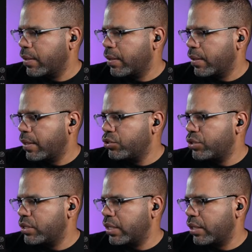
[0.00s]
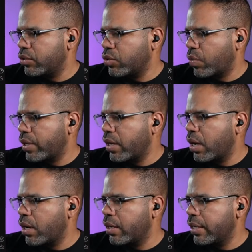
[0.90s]
Interesting. So we
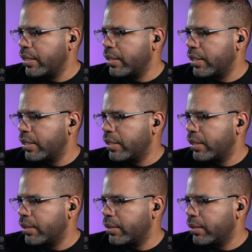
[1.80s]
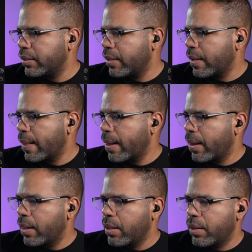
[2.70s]
are in let
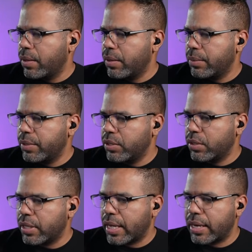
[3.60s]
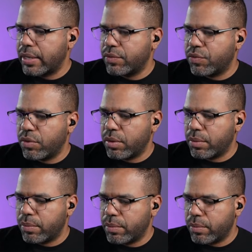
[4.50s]
me look at it
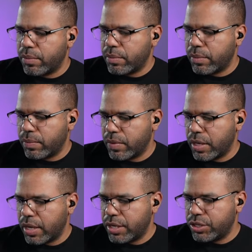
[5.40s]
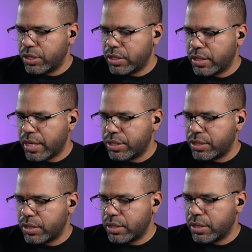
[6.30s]
from the Asia
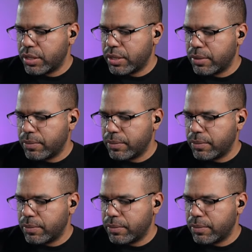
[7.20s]
session.